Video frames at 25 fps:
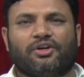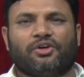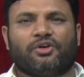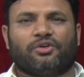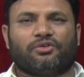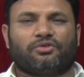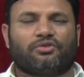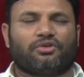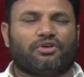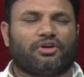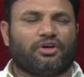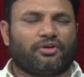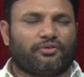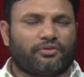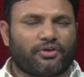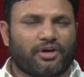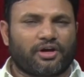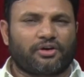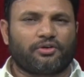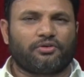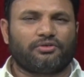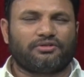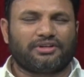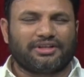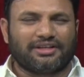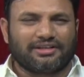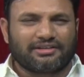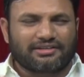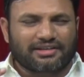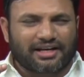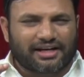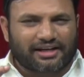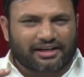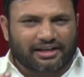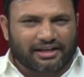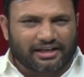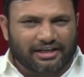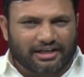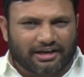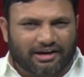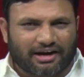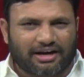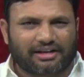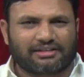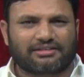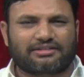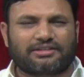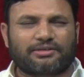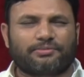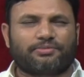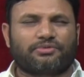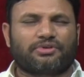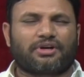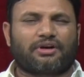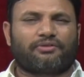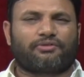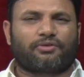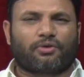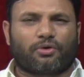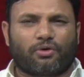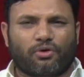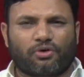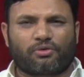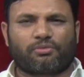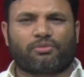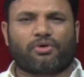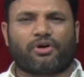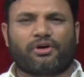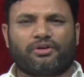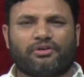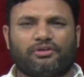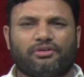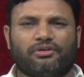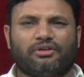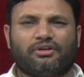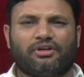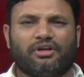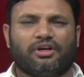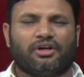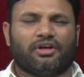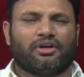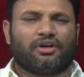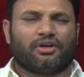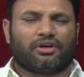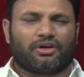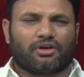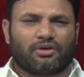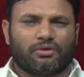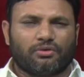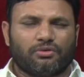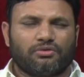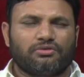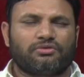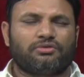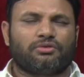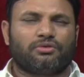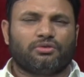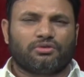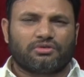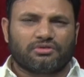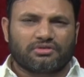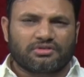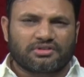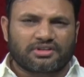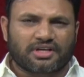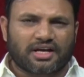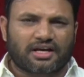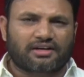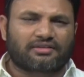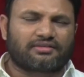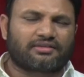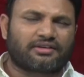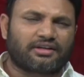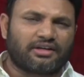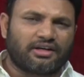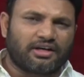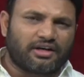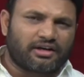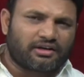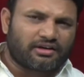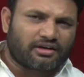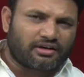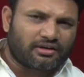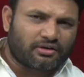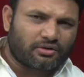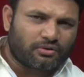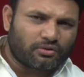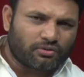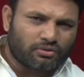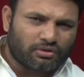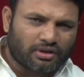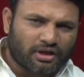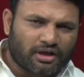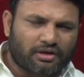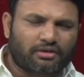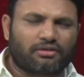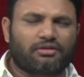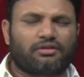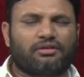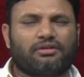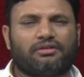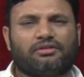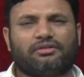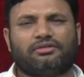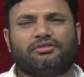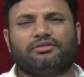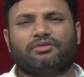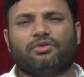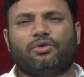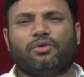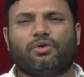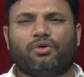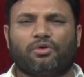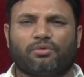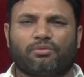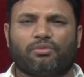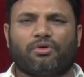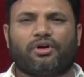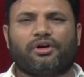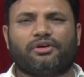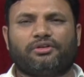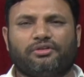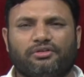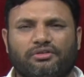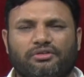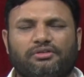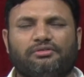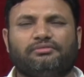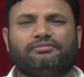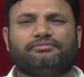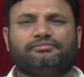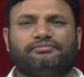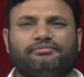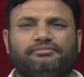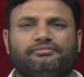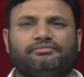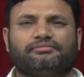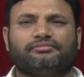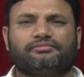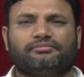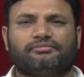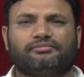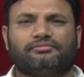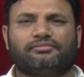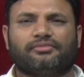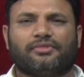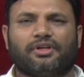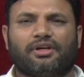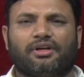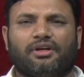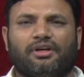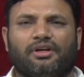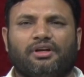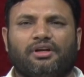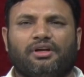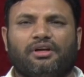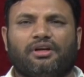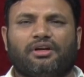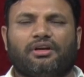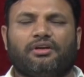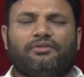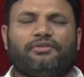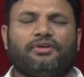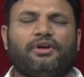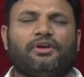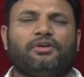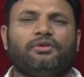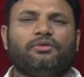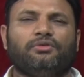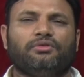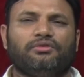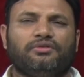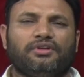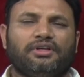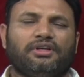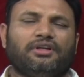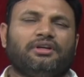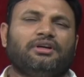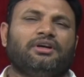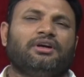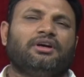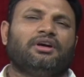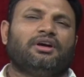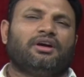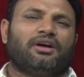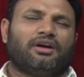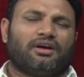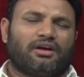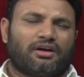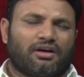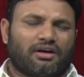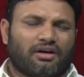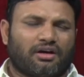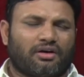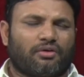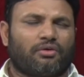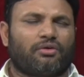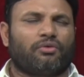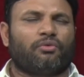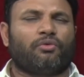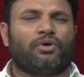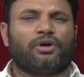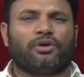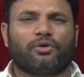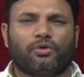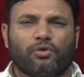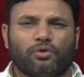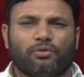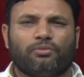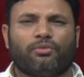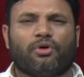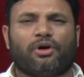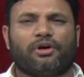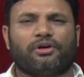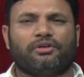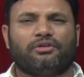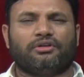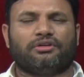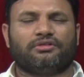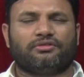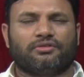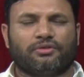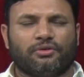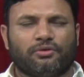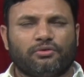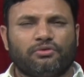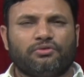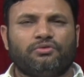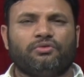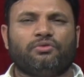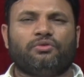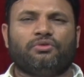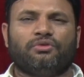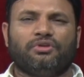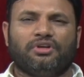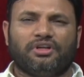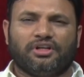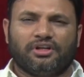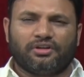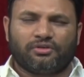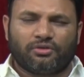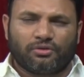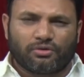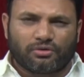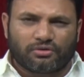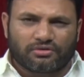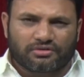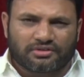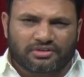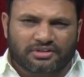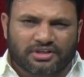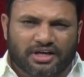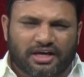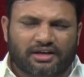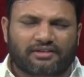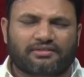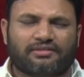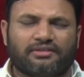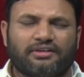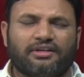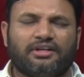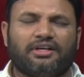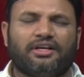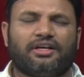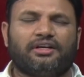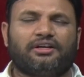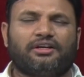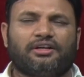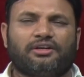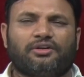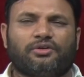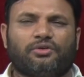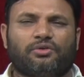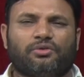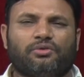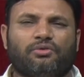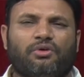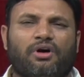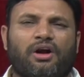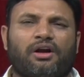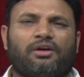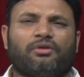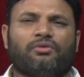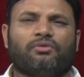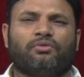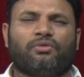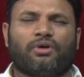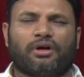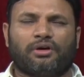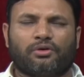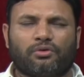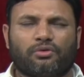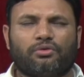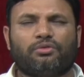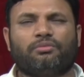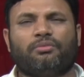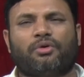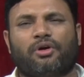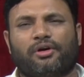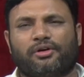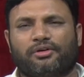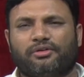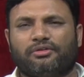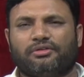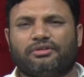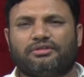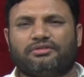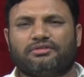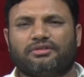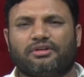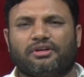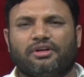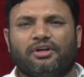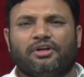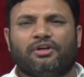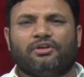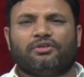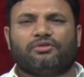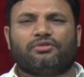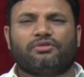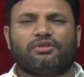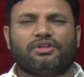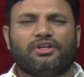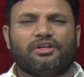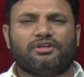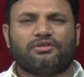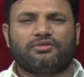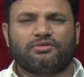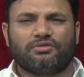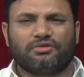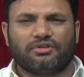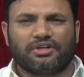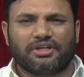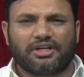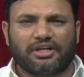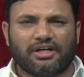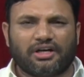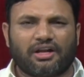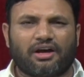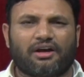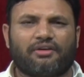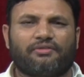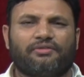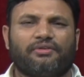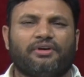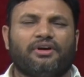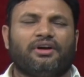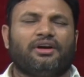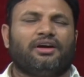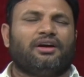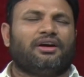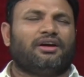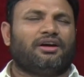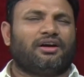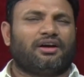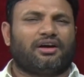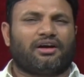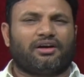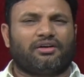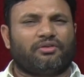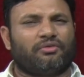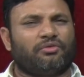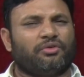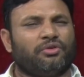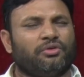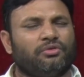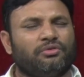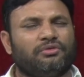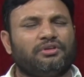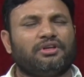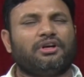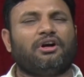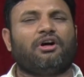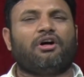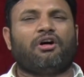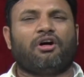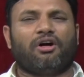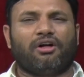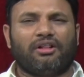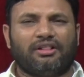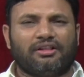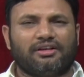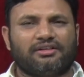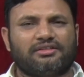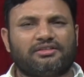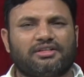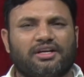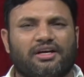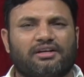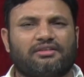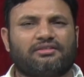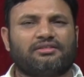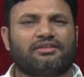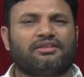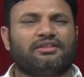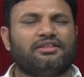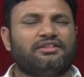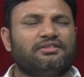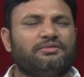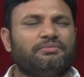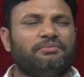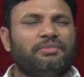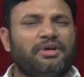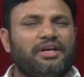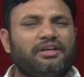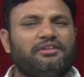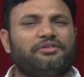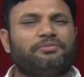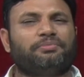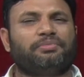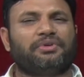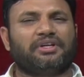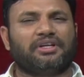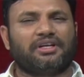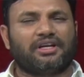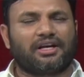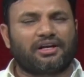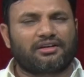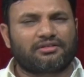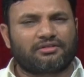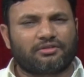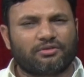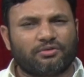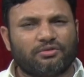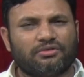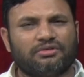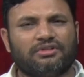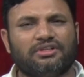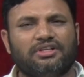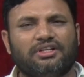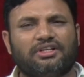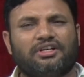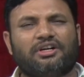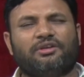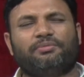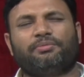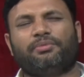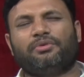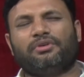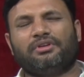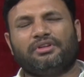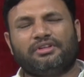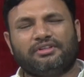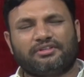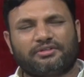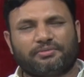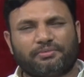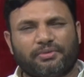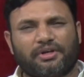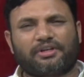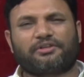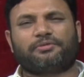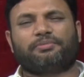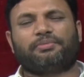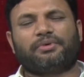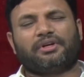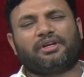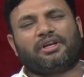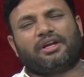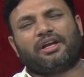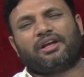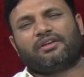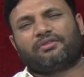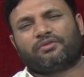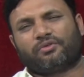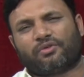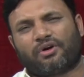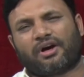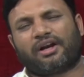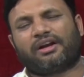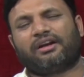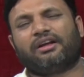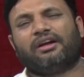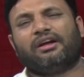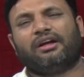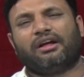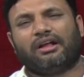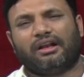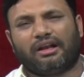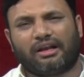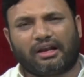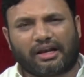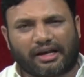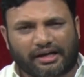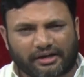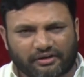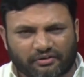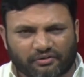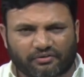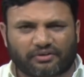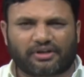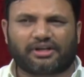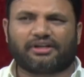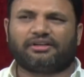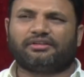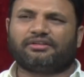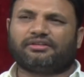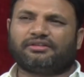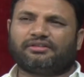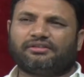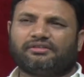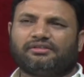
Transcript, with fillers: So, if you are using certain concepts of core module, use those jars related to that uh, core module. If you are using uh, 1 2 modules use only those jars related to what 1 2 modules so there is no need of uh, using all the jars this makes spring as loosely coupled this makes spring as what lightweight